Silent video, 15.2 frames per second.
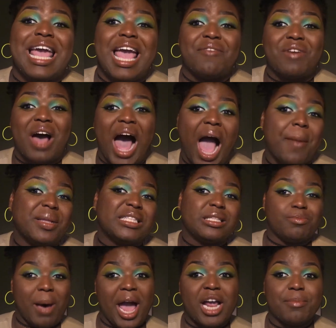if I'm
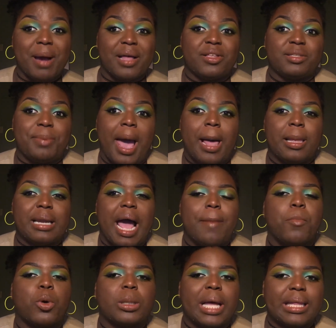inspired by this palette, I'm
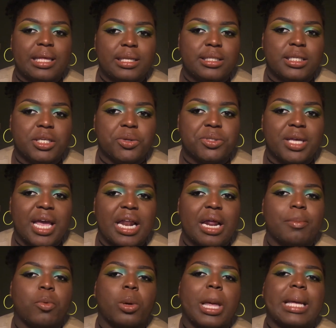more likely to use it and I'm
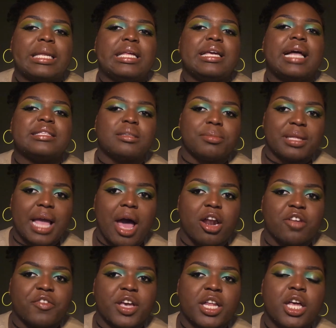more likely to get something out
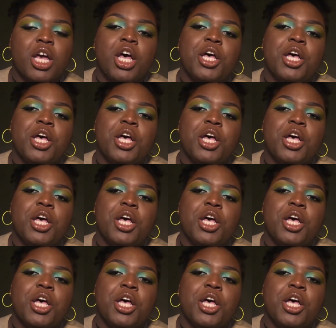of it.